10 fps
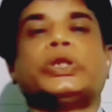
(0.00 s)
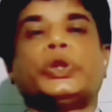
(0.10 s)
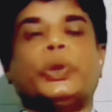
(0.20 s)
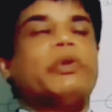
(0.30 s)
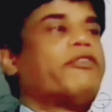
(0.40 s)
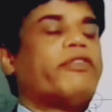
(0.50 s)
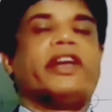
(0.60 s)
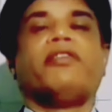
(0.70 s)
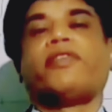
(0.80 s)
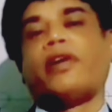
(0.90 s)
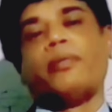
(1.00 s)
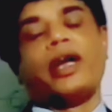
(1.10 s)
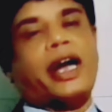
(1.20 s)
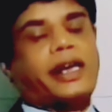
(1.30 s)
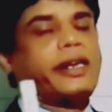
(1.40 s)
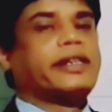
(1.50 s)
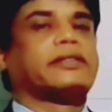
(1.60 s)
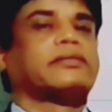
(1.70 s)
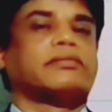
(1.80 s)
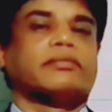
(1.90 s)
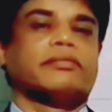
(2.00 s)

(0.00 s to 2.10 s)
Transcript: should be free from hairiness,